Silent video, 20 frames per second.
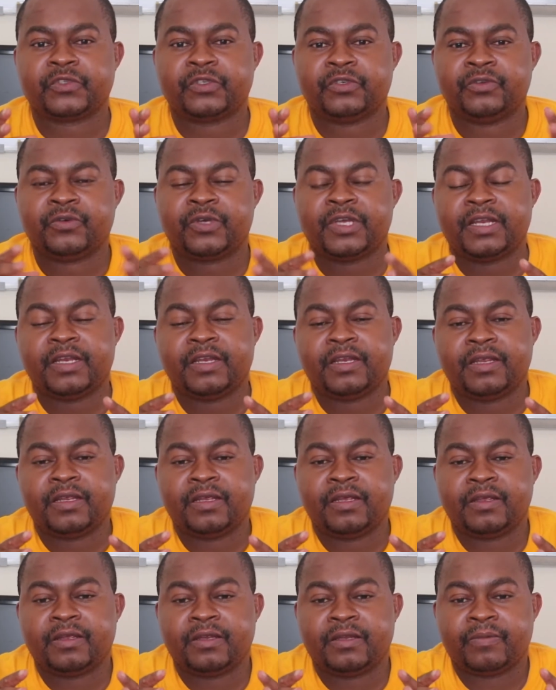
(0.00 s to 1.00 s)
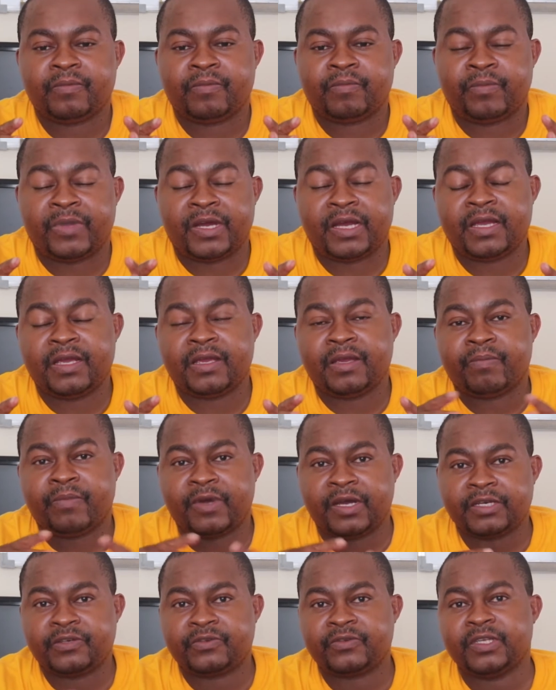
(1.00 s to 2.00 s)
You can buy a
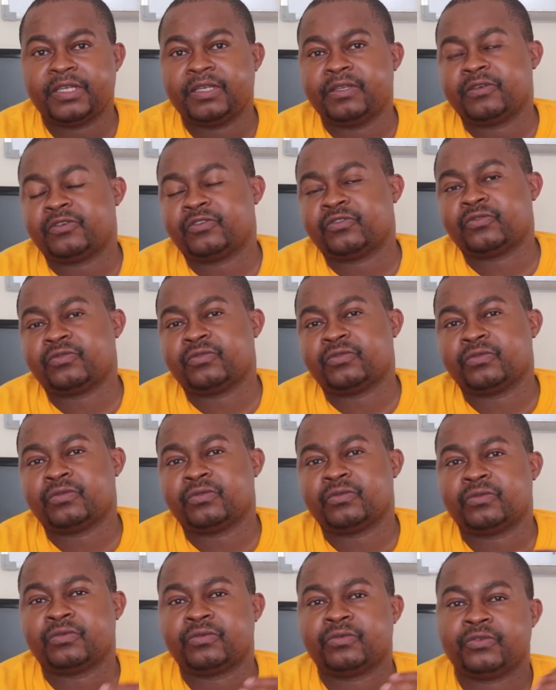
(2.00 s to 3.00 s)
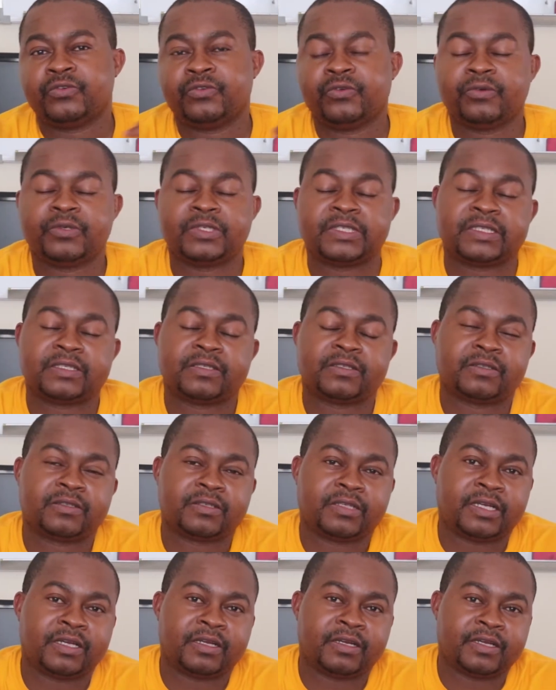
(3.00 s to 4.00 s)
battery to use
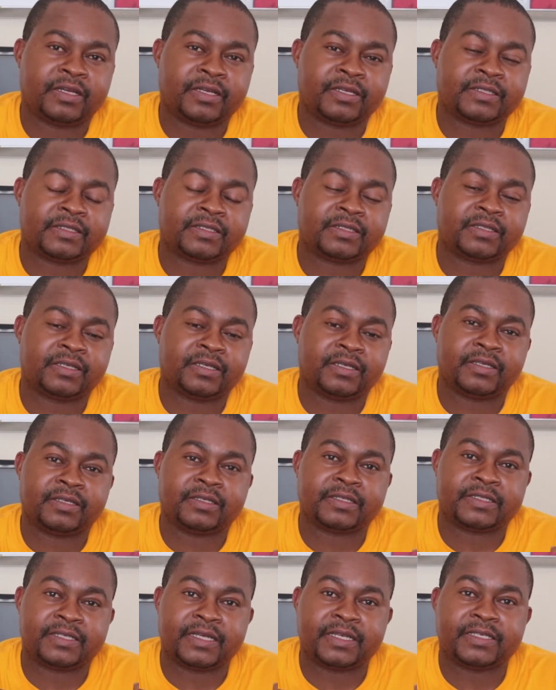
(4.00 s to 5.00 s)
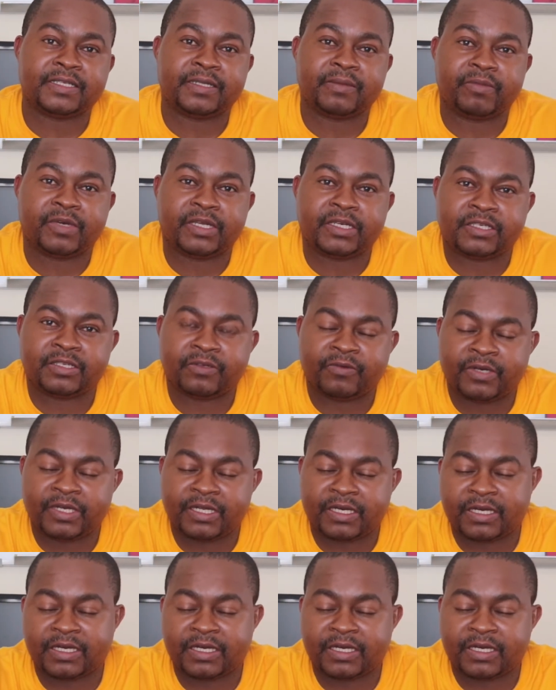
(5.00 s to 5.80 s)
as a starting battery on a